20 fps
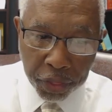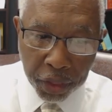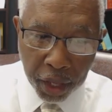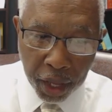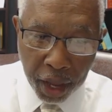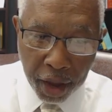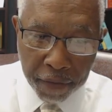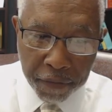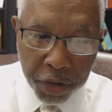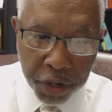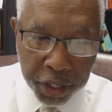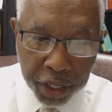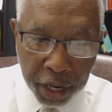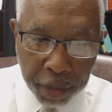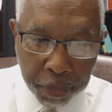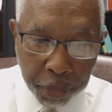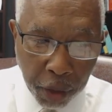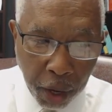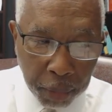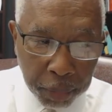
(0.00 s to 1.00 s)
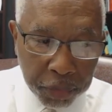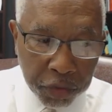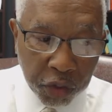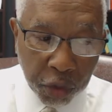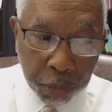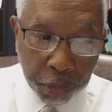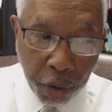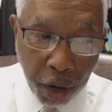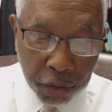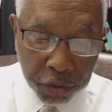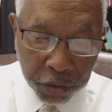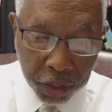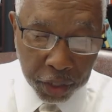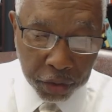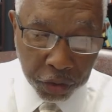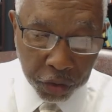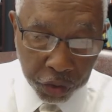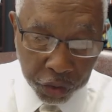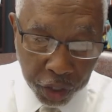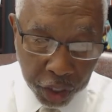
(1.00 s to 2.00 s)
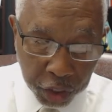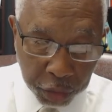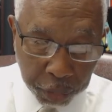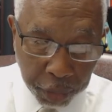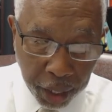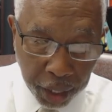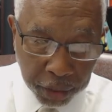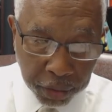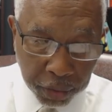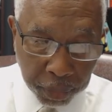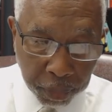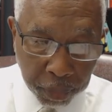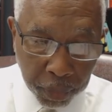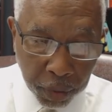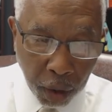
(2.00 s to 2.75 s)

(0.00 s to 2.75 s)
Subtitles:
the everyday problems of processing suspects.